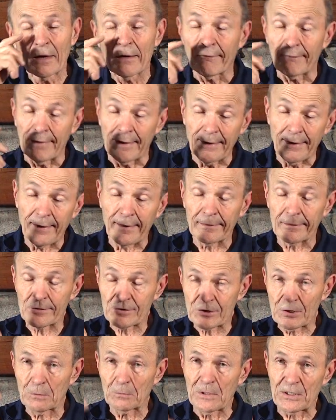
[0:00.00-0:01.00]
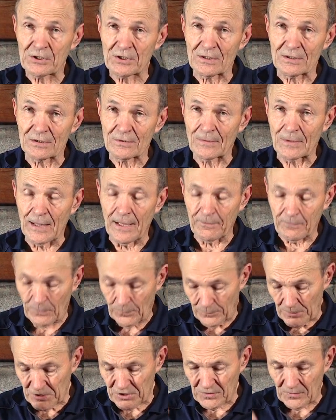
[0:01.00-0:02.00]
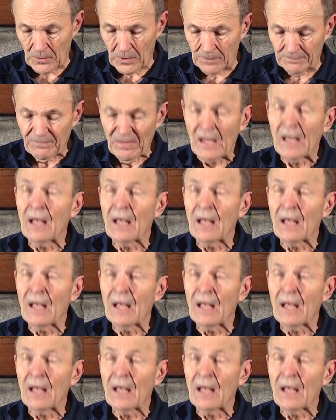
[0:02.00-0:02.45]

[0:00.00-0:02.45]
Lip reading: Well, there's two reasons for that. First of all,